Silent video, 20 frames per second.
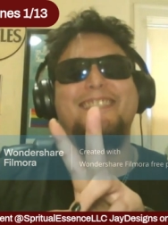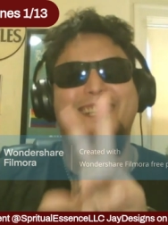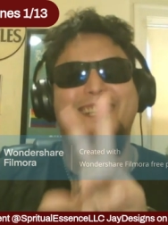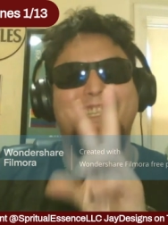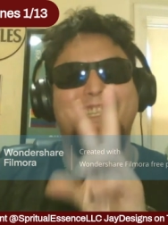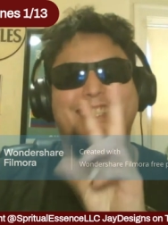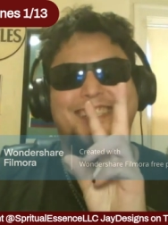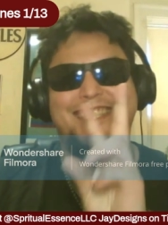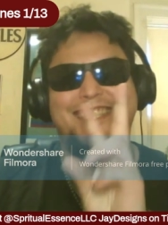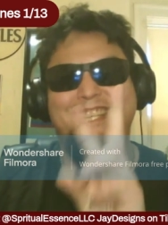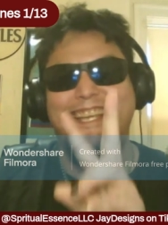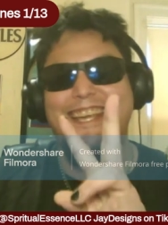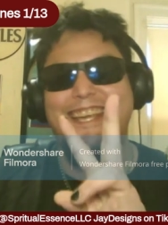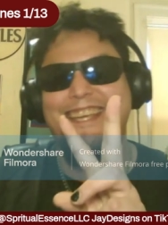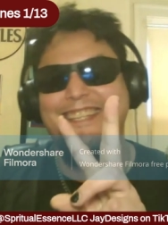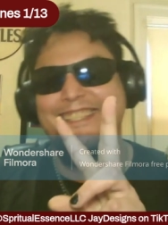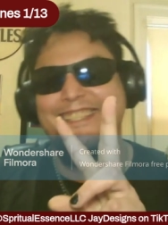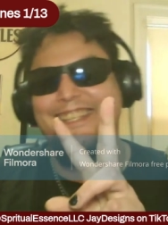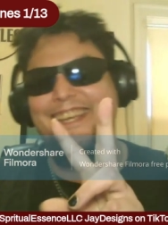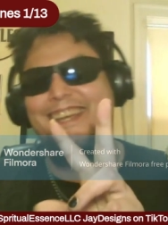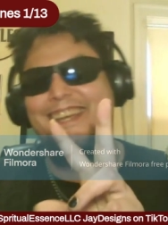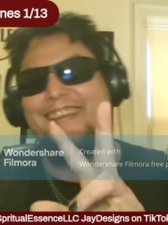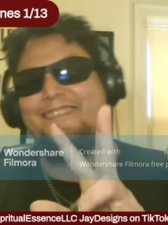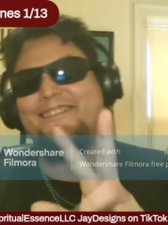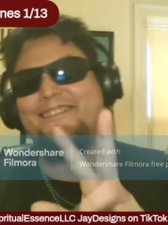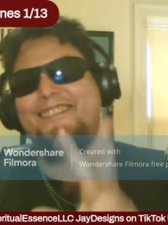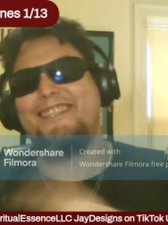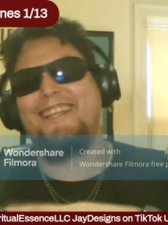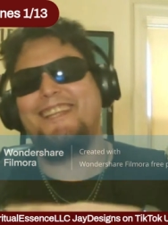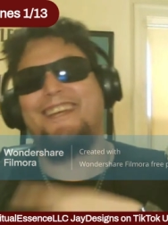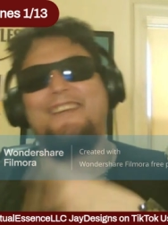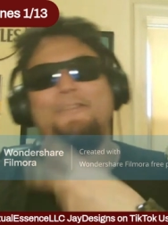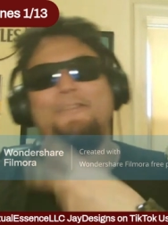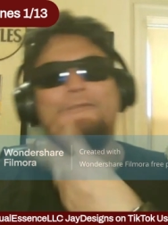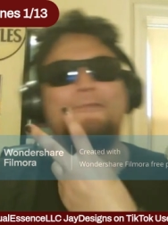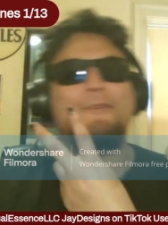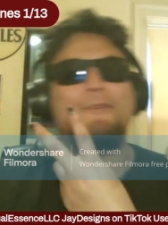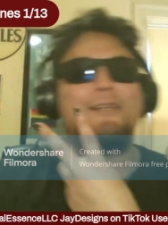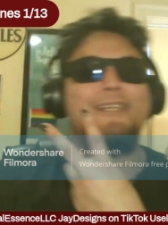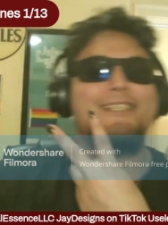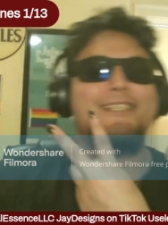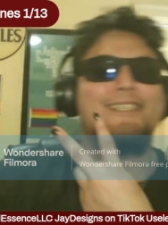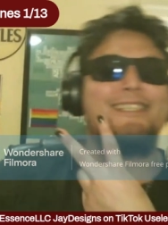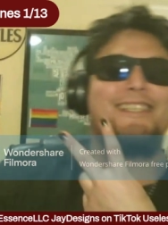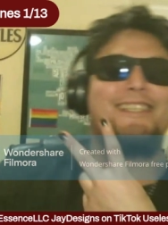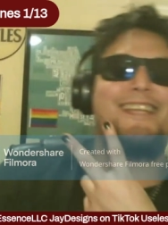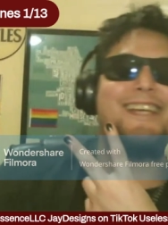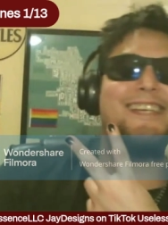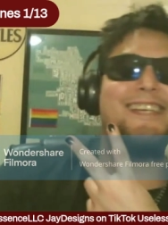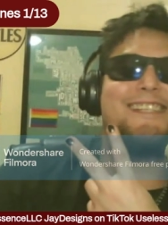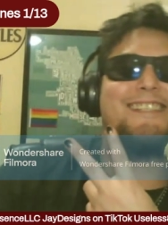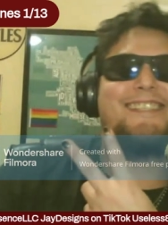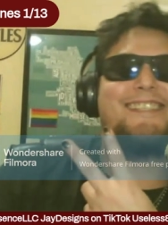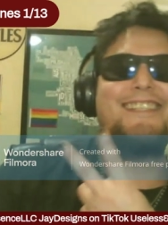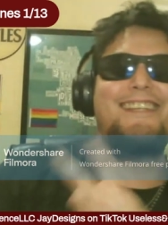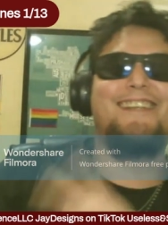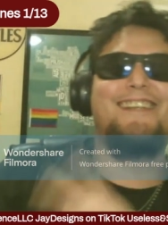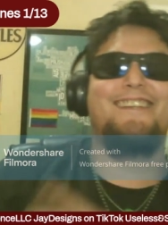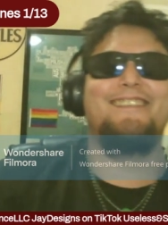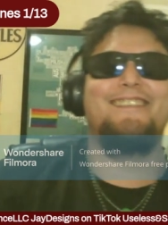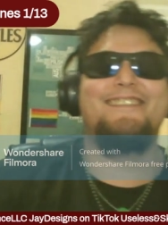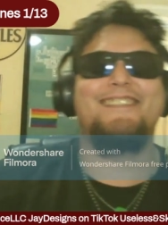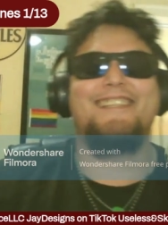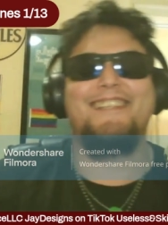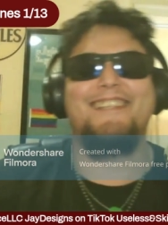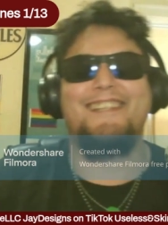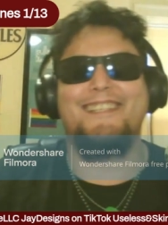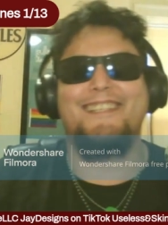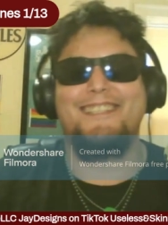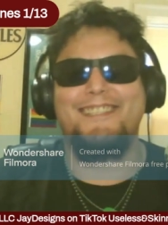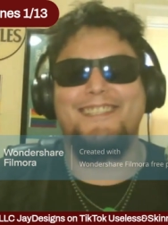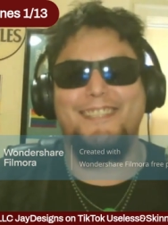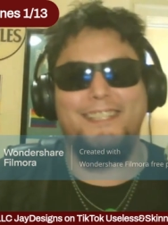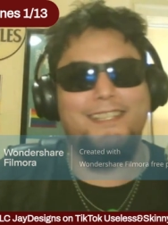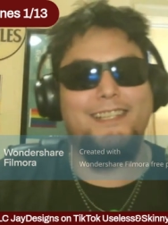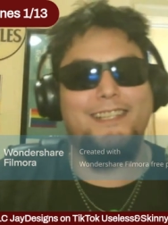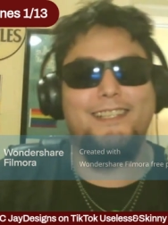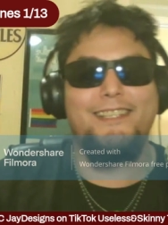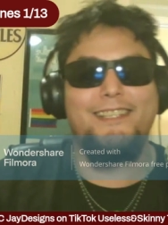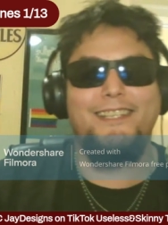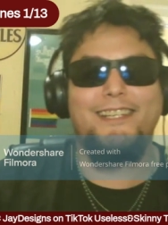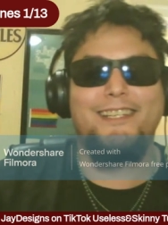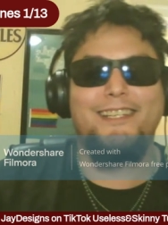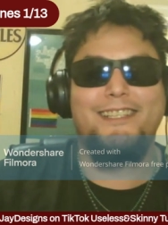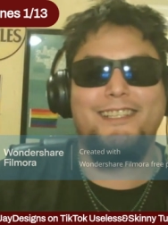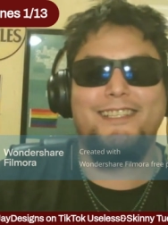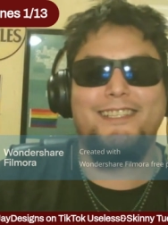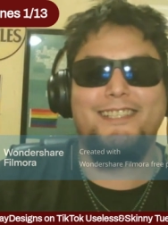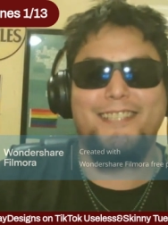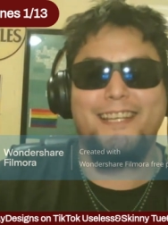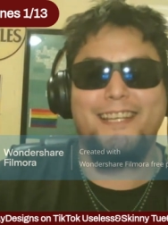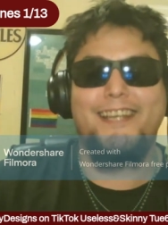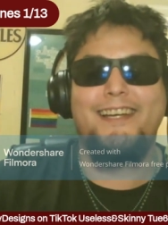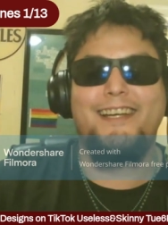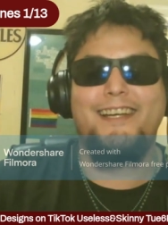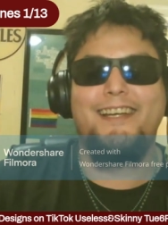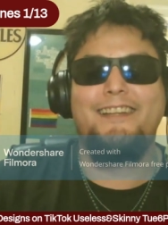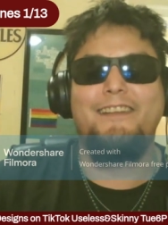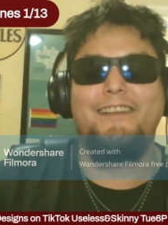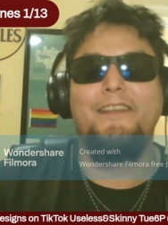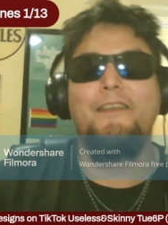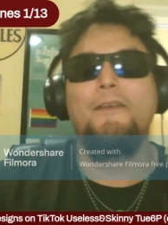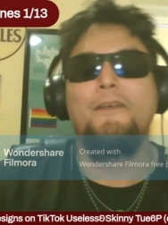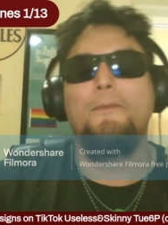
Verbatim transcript: y'all stay safe, stay free, stay yourselves. And I'll see you on the other side.